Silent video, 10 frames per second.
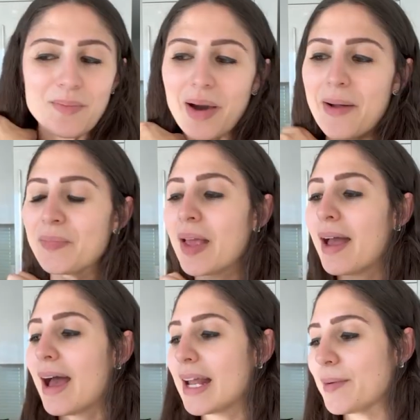But
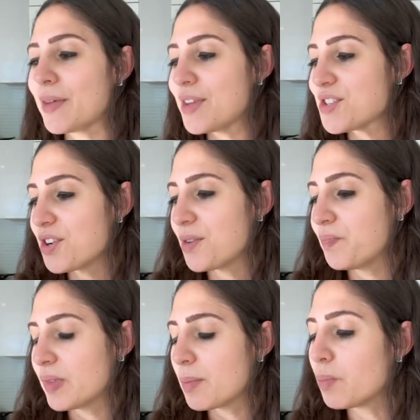anyway, these are
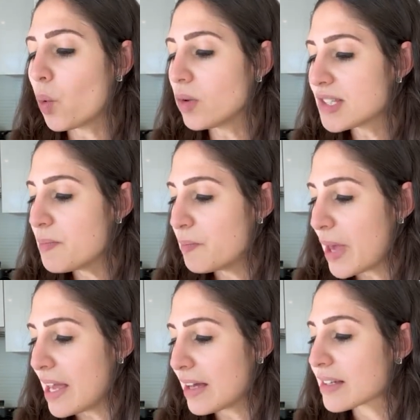bold and
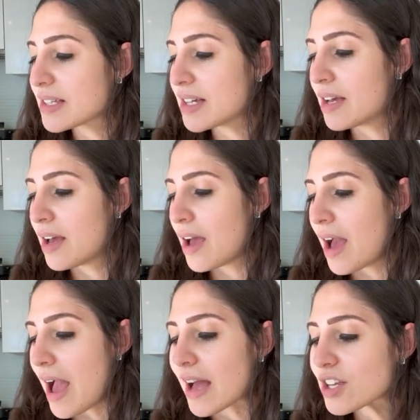baked
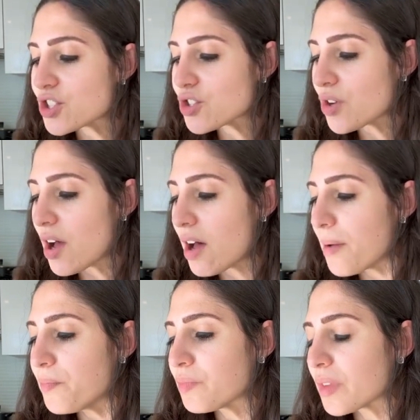
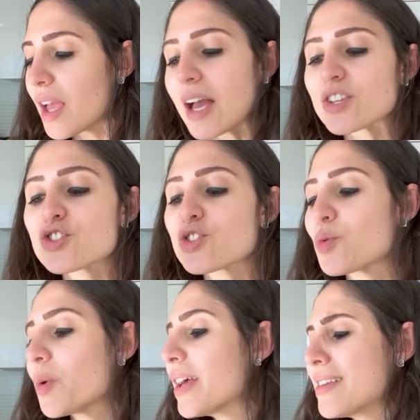extra
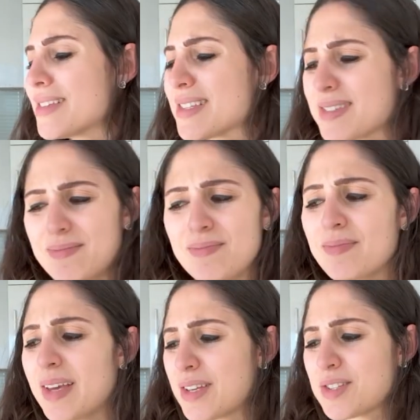exquise,
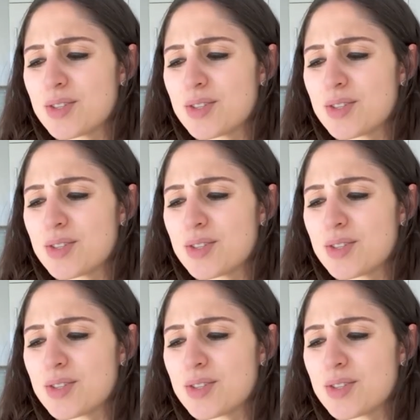I